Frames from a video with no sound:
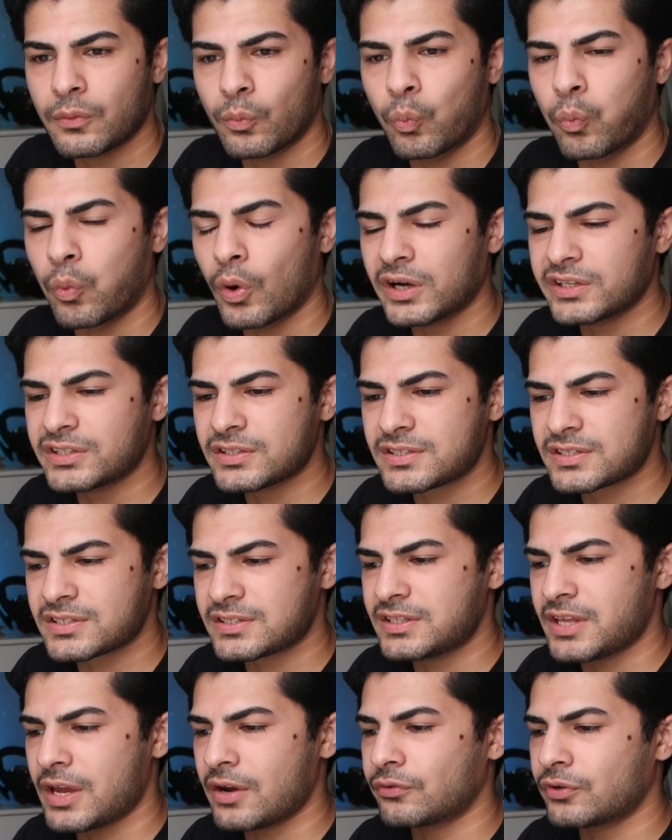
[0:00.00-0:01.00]

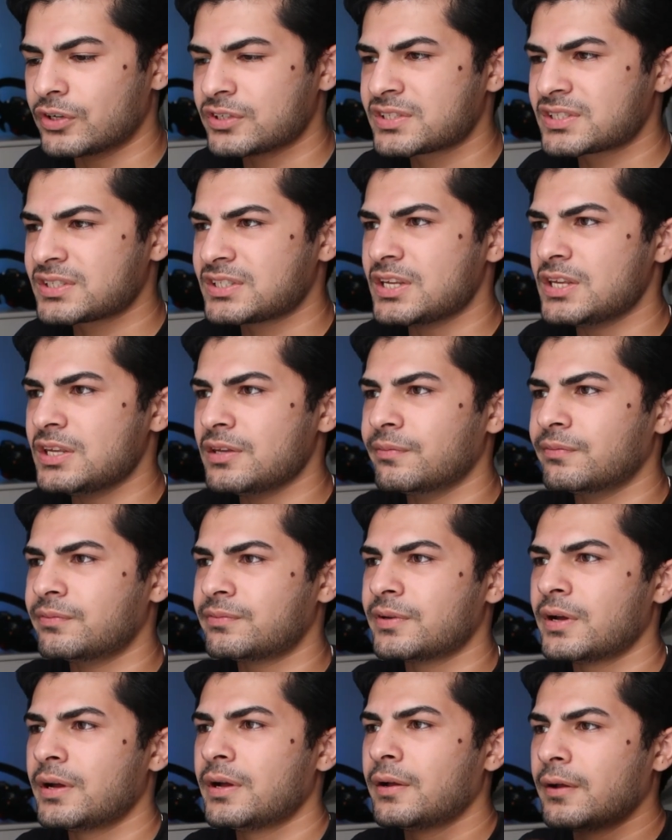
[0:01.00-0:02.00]
once they
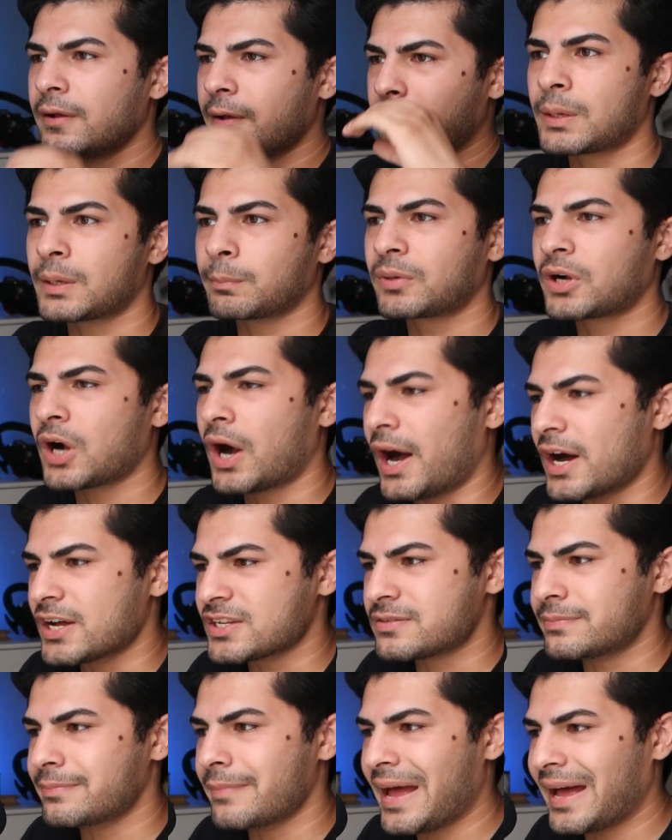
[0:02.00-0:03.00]
receive some
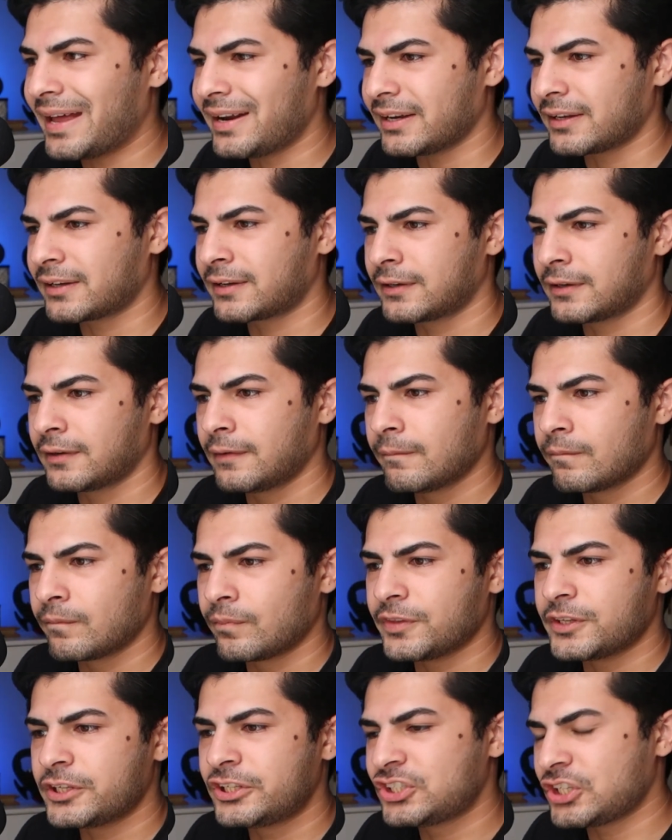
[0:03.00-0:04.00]
cosmetic
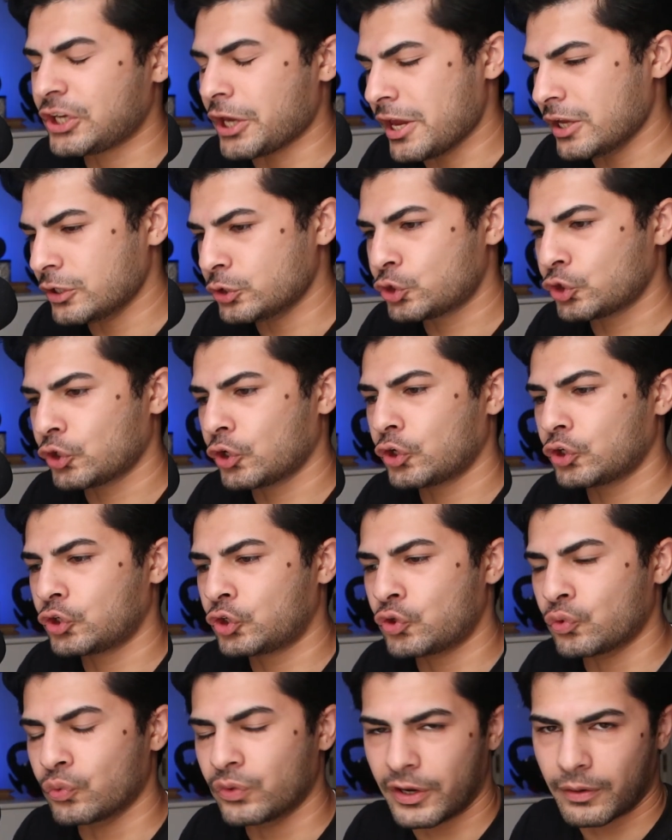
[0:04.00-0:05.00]
change
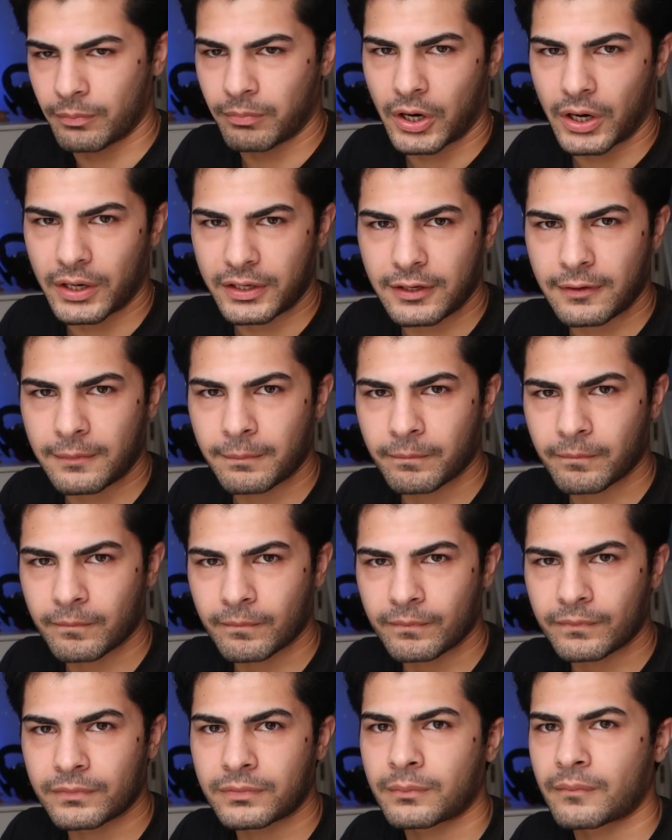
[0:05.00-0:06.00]
to their body.
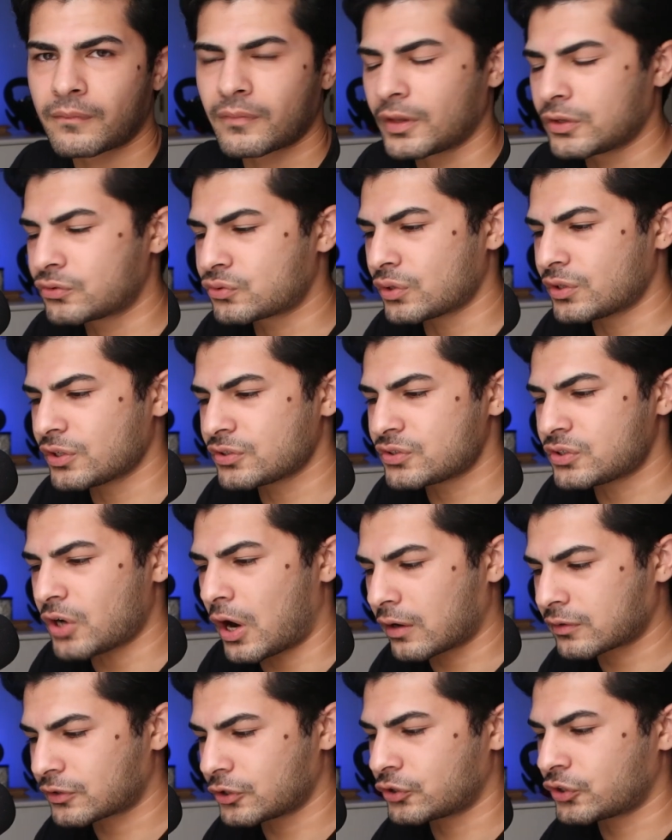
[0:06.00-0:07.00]
So this
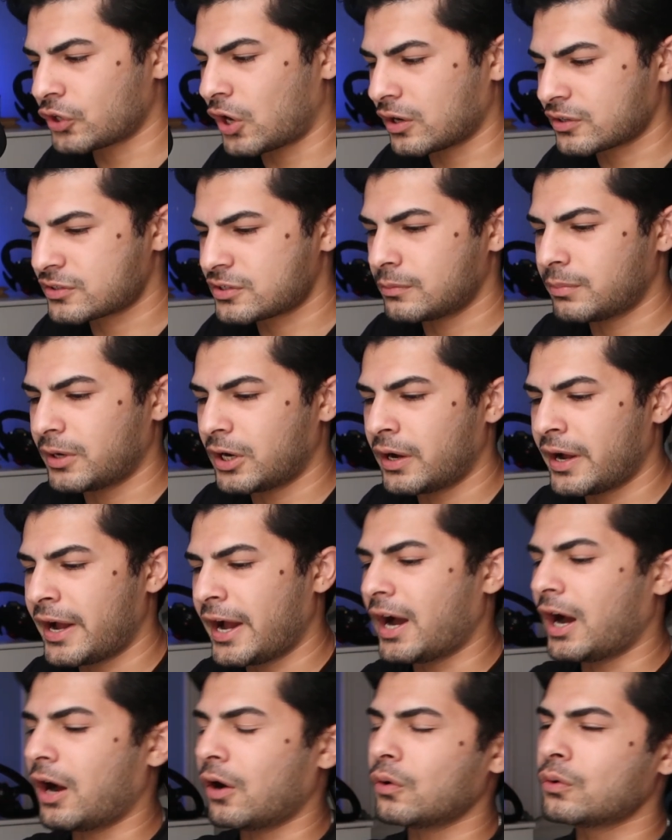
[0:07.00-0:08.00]
doctor talks about
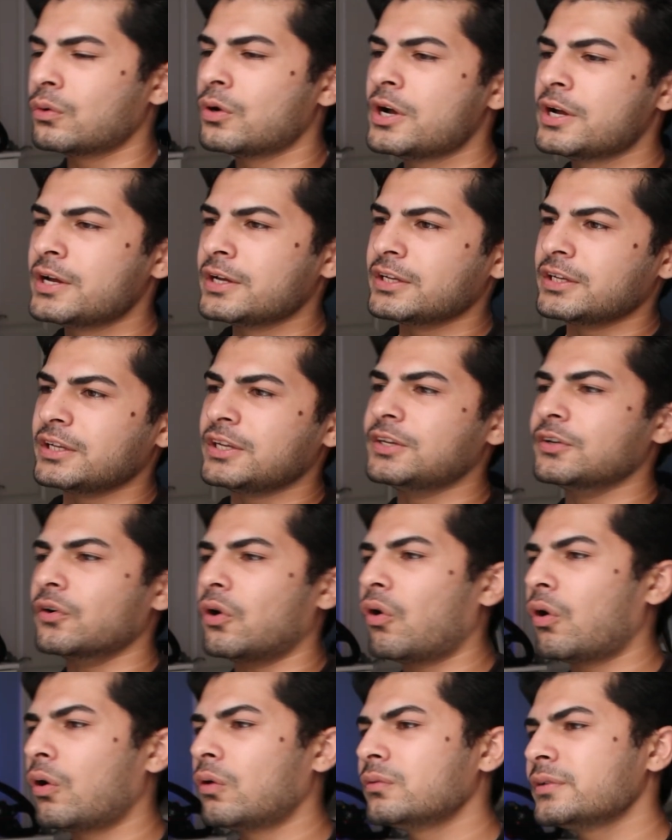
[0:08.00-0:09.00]
how he
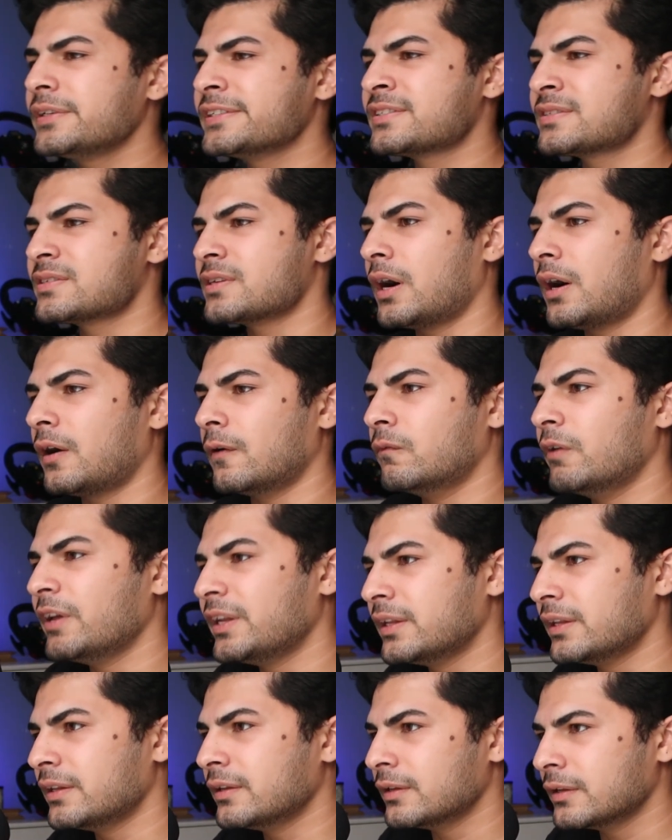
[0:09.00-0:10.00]
always saw,
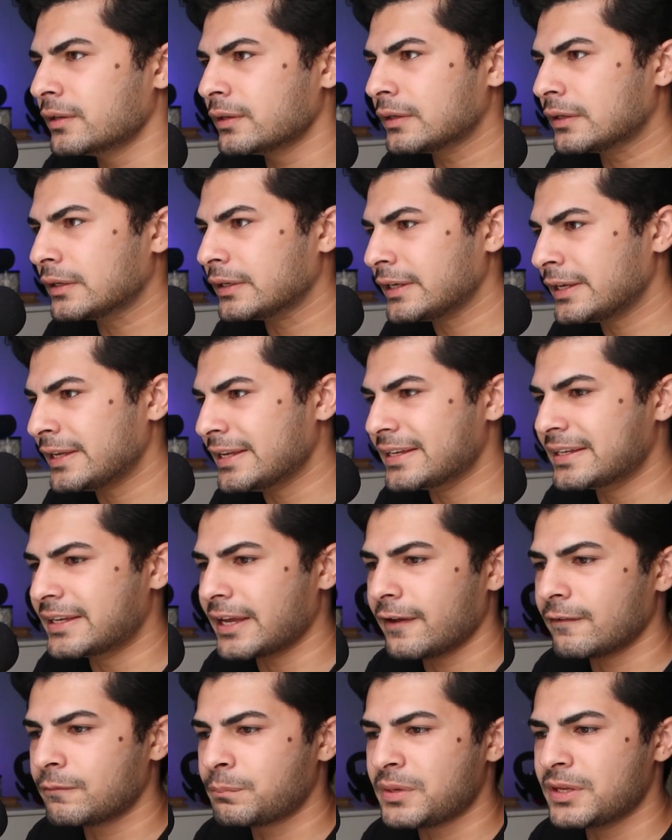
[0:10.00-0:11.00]
when he
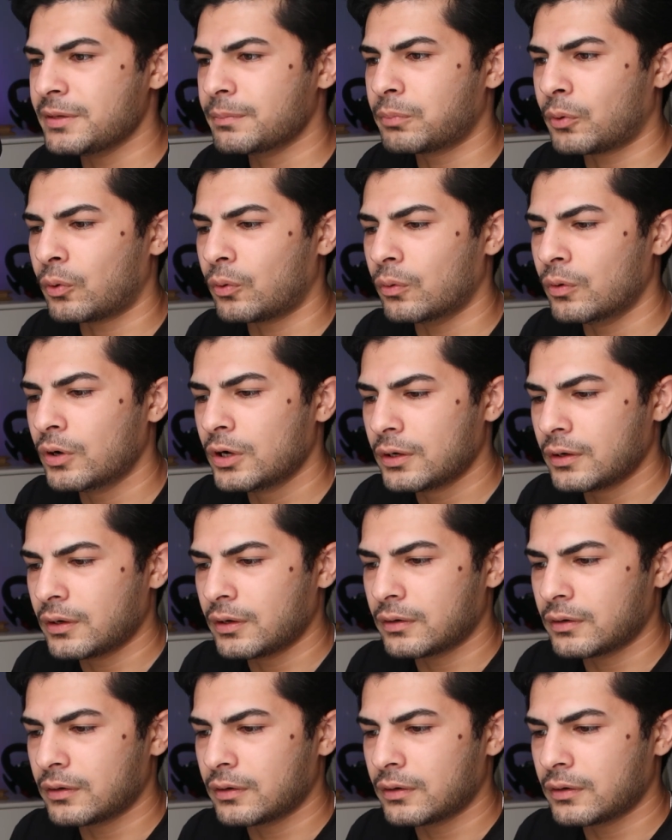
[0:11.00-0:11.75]
gave people